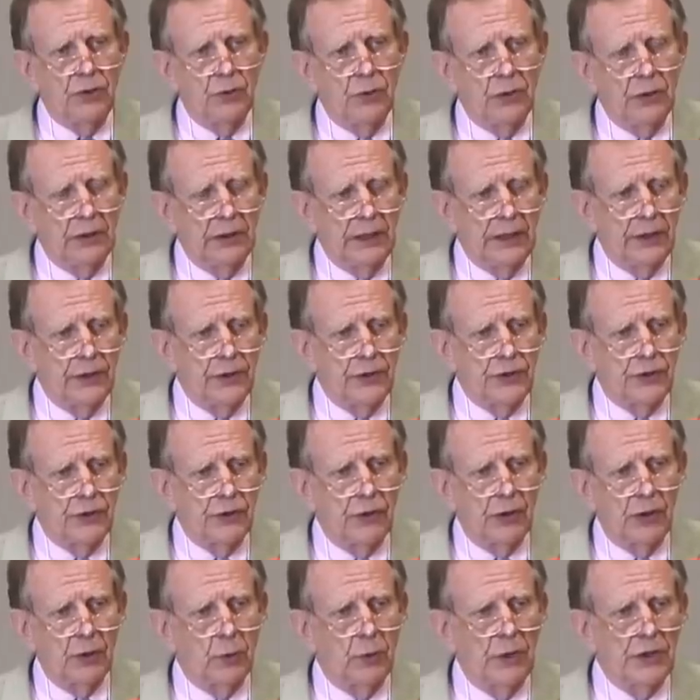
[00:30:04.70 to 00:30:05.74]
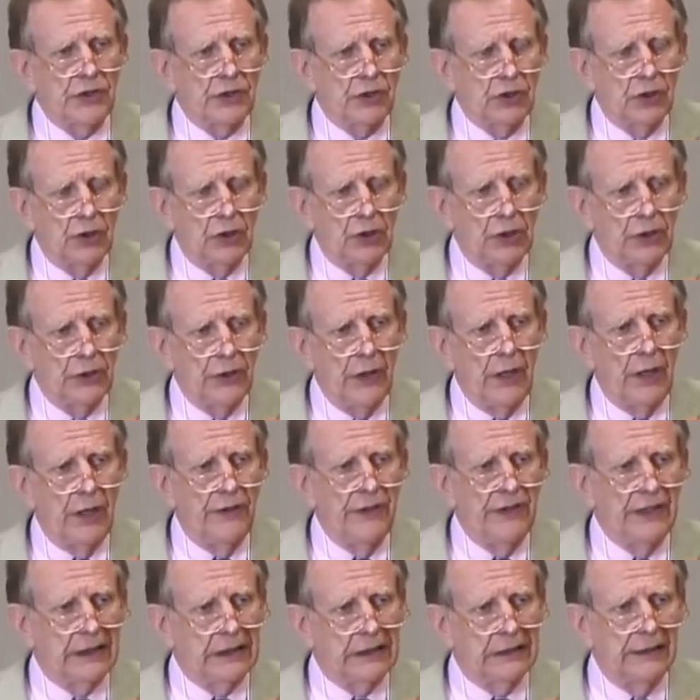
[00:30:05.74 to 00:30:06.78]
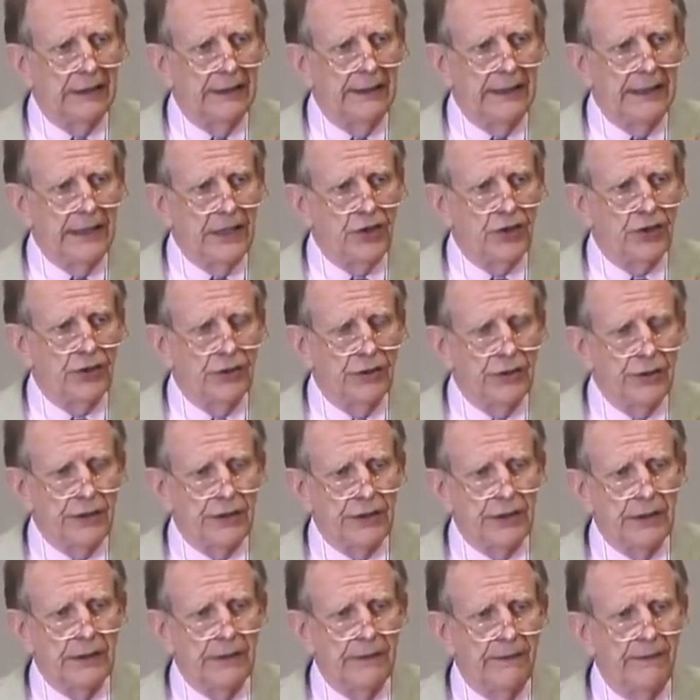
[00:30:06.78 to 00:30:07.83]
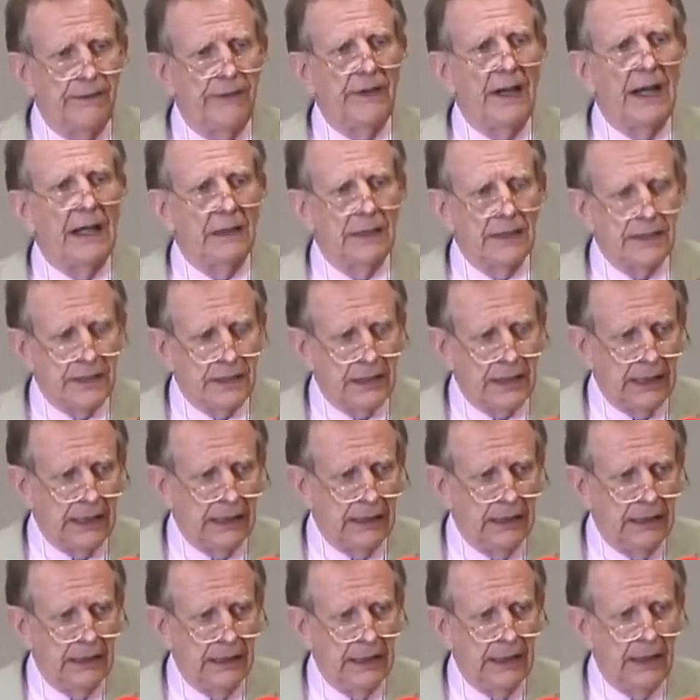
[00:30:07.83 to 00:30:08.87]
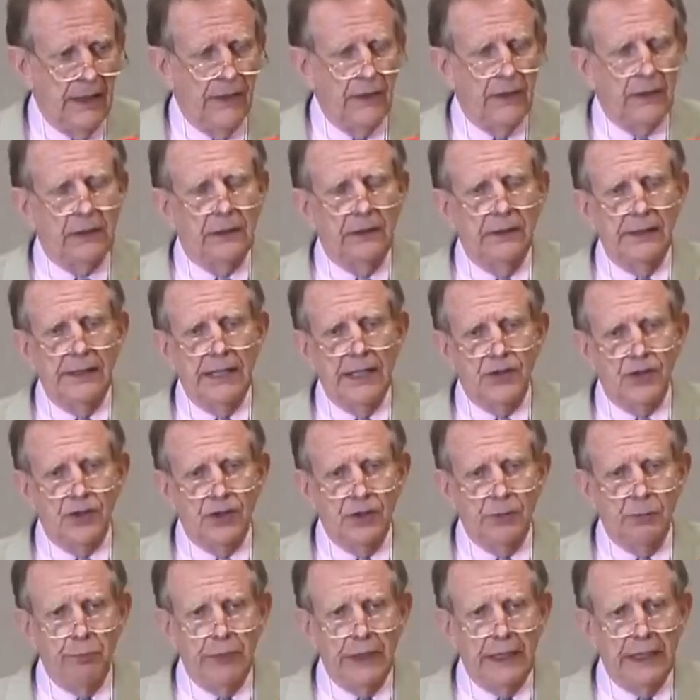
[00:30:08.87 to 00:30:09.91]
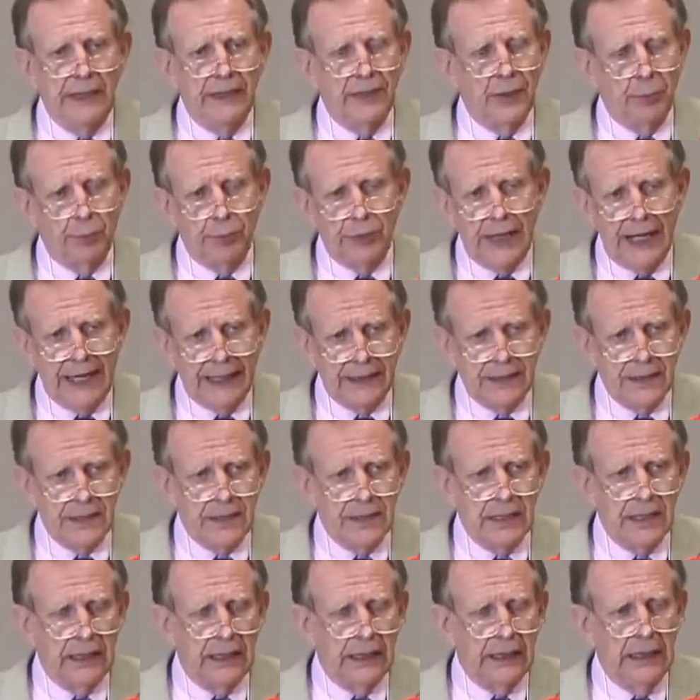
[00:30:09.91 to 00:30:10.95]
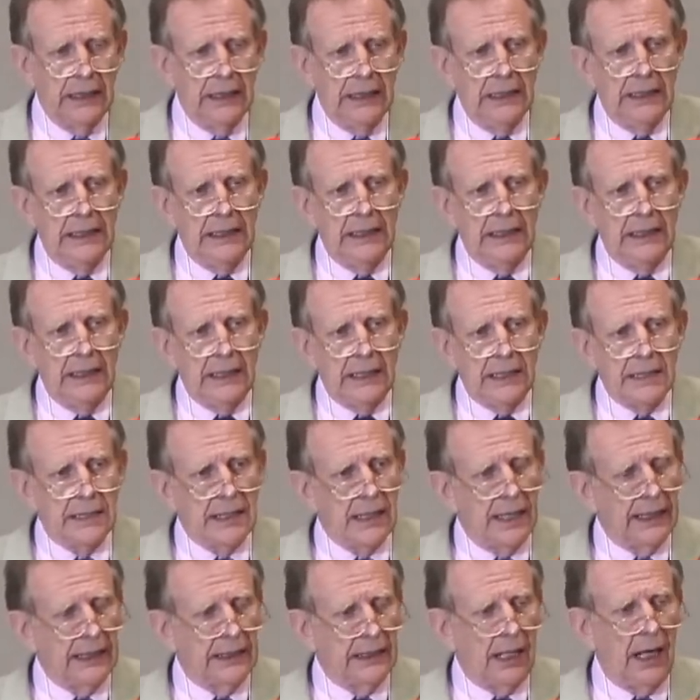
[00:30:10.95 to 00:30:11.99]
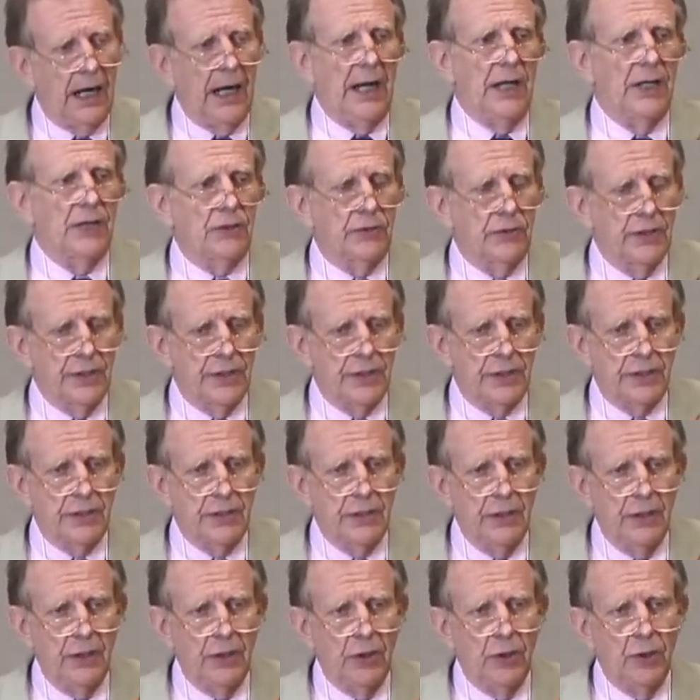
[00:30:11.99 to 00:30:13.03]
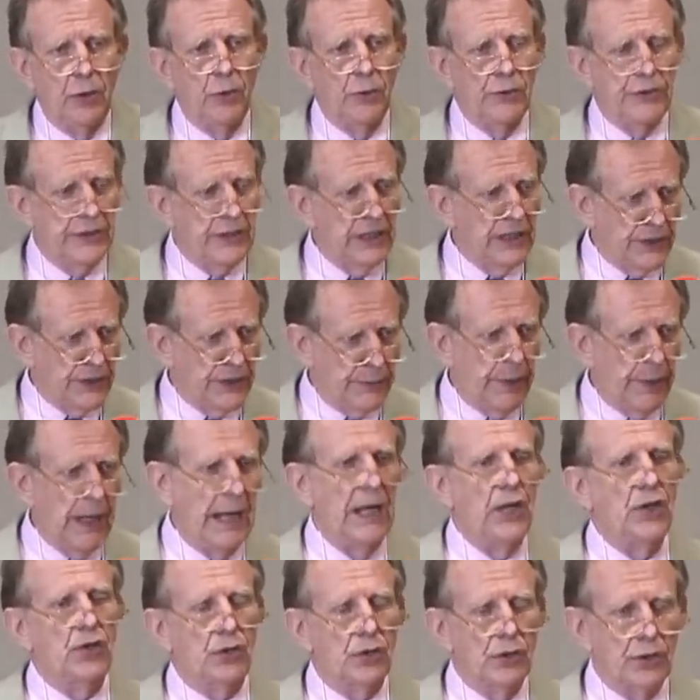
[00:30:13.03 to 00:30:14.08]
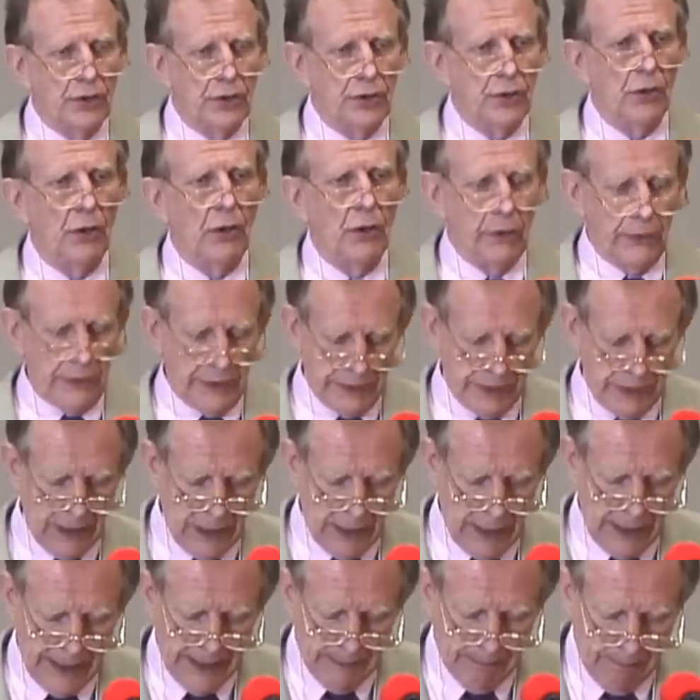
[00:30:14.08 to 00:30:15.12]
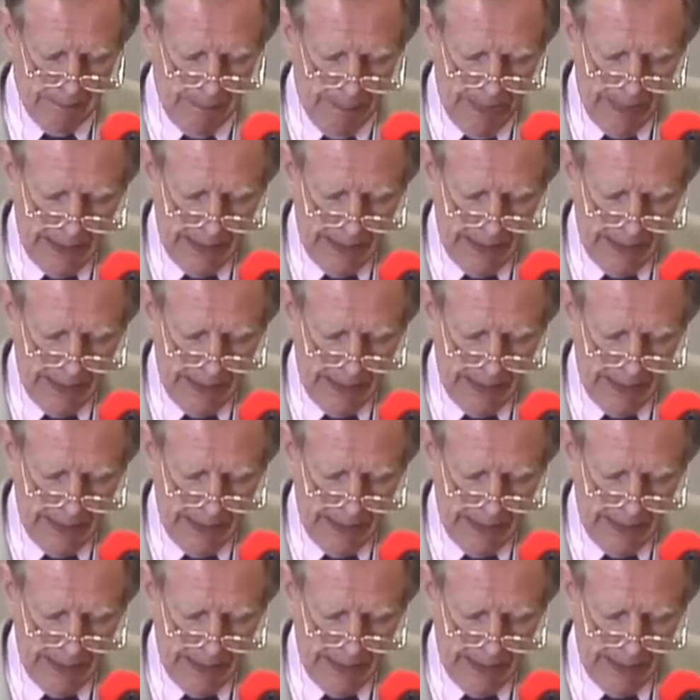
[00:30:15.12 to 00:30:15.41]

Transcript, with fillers: to a literature on what's called the clinician's fallacy, the clinician being the practicing psychiatrist who sees patients all the time.